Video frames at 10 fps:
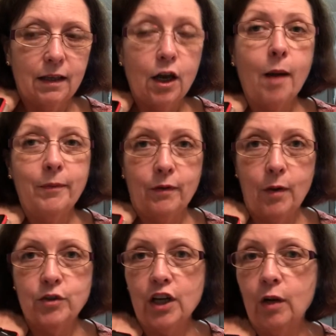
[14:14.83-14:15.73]

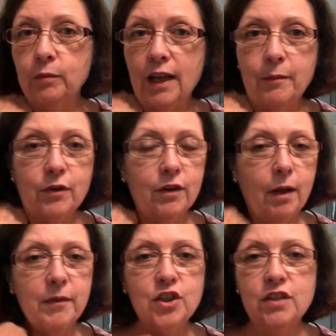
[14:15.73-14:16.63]
copyright, which I don't blame her. Though,
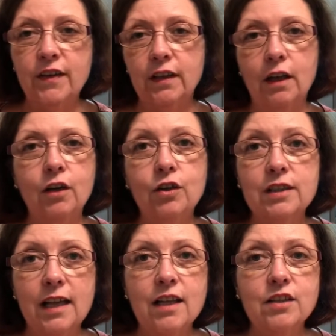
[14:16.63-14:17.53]
I mean, she's found a lot of her
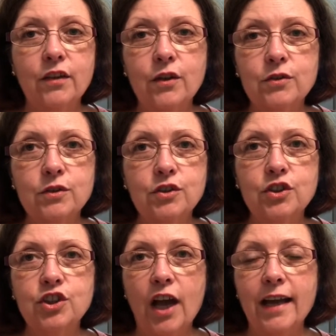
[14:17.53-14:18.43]
designs on those
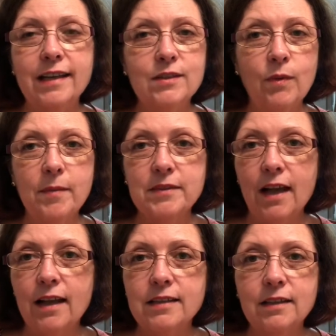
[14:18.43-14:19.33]
Chinese
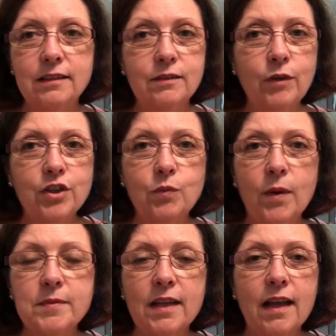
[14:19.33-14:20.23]
websites and Russian
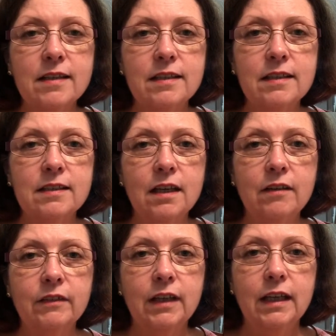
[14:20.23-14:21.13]
websites and
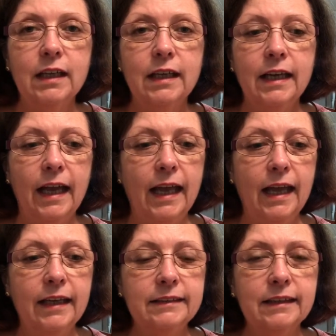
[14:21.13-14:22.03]
stuff.
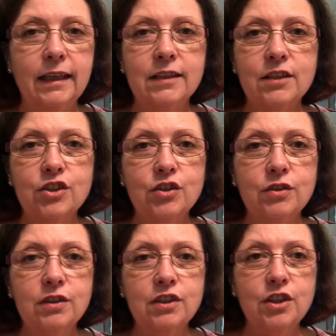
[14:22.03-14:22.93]
And so she
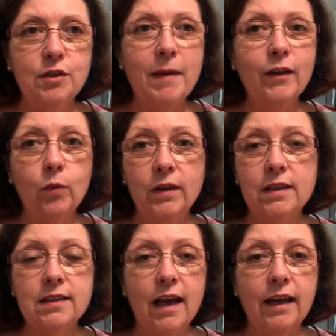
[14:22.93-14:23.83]
about quit
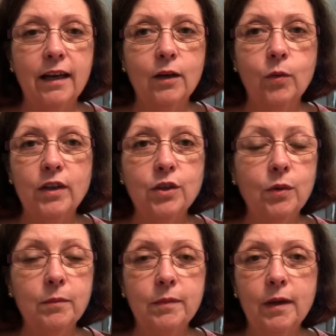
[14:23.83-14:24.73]
designing and quit
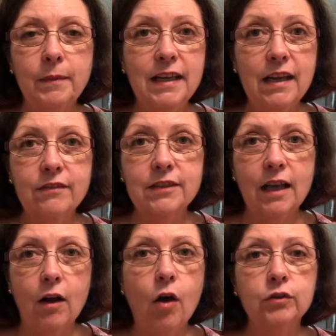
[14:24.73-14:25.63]
doing a PDF
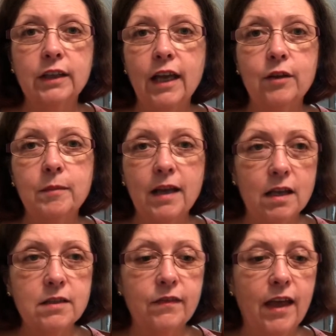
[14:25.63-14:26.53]
set altogether
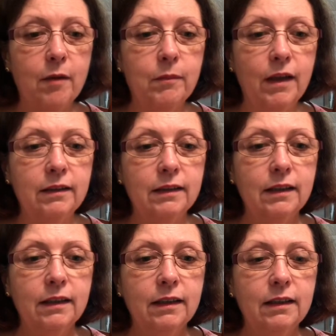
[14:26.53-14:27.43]
because of that. But,
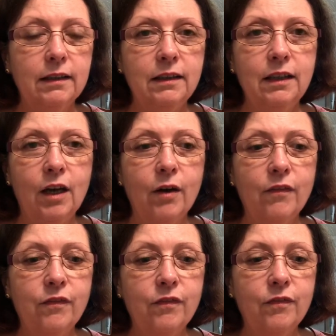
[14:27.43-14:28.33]
you know,
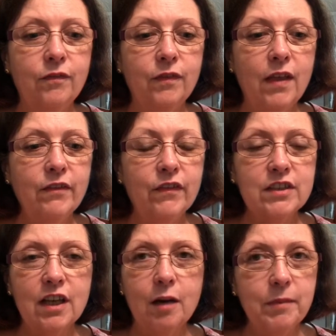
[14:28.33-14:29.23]
even if
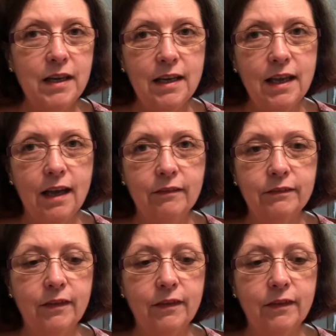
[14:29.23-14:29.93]
it's not a PDF,